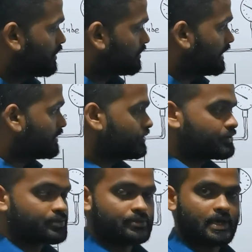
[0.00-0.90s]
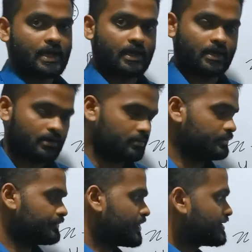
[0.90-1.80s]
Then you should
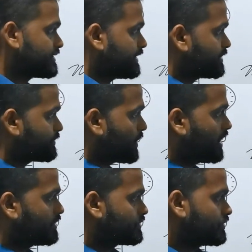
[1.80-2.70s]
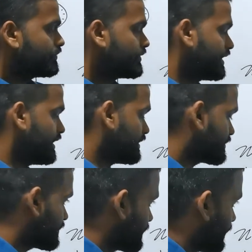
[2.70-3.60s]
have 6 pairs of
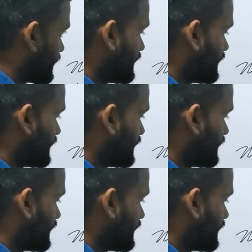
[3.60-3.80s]
readings.